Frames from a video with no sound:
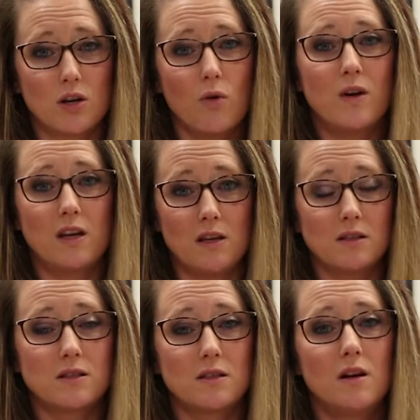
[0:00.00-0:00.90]
go
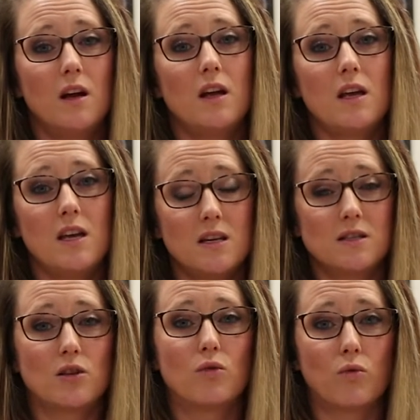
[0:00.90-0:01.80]
against
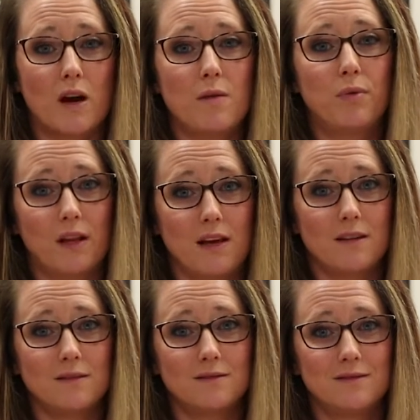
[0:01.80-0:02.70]
His great
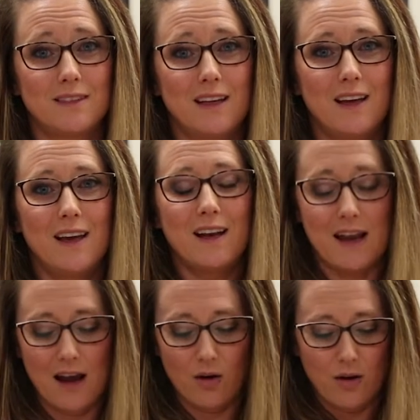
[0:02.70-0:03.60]
plan.
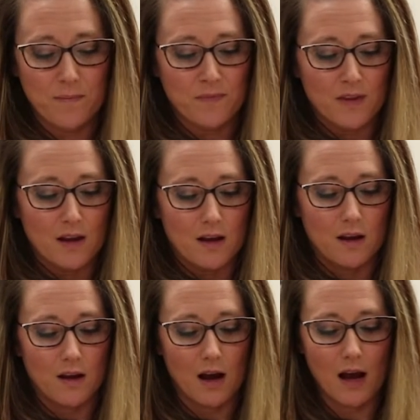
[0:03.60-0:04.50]
Now,
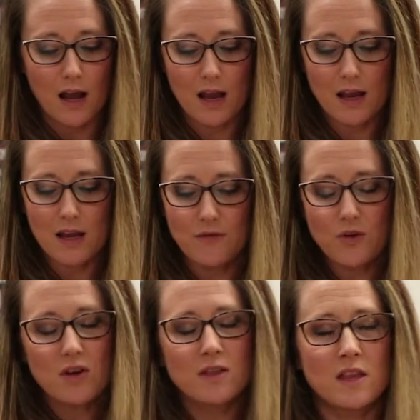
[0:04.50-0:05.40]
if
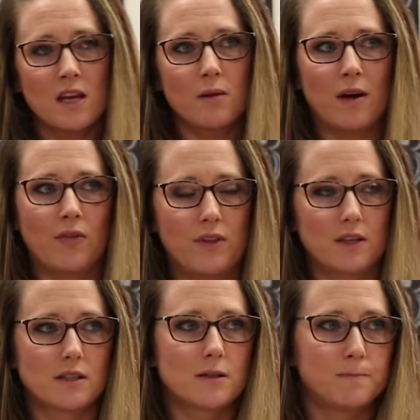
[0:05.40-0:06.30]
you can think about
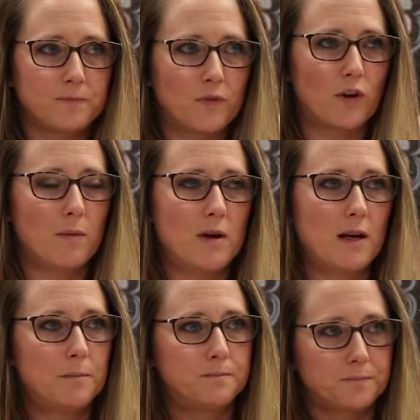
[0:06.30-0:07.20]
this for a
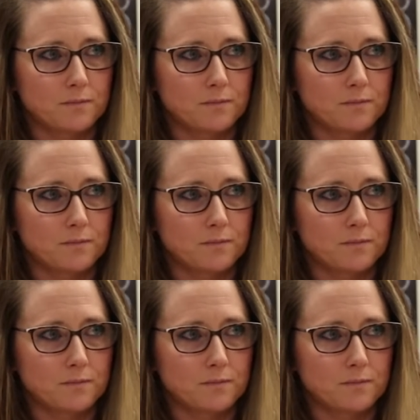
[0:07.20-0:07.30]
minute,